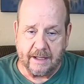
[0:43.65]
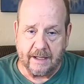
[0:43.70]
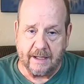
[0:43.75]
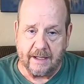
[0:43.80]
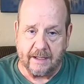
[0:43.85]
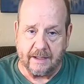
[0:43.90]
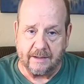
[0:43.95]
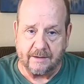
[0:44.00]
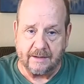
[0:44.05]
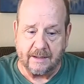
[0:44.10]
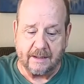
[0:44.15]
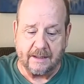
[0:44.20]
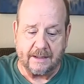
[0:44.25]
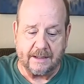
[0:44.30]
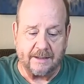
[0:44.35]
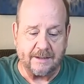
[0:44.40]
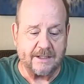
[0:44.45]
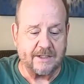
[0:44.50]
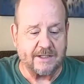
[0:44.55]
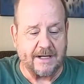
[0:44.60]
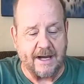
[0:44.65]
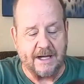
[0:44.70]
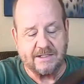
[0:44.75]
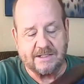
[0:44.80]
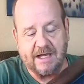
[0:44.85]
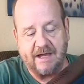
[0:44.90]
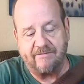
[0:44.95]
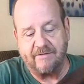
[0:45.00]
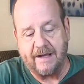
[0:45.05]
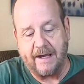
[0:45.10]
And uh, in this
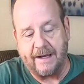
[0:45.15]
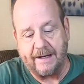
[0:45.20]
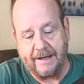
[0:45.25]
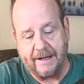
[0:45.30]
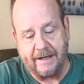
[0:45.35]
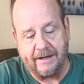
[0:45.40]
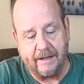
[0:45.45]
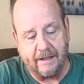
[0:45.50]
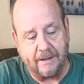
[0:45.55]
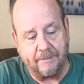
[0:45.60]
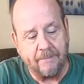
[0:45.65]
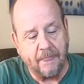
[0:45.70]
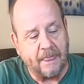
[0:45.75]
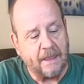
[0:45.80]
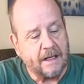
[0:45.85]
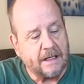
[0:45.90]
case, I've got a, uh,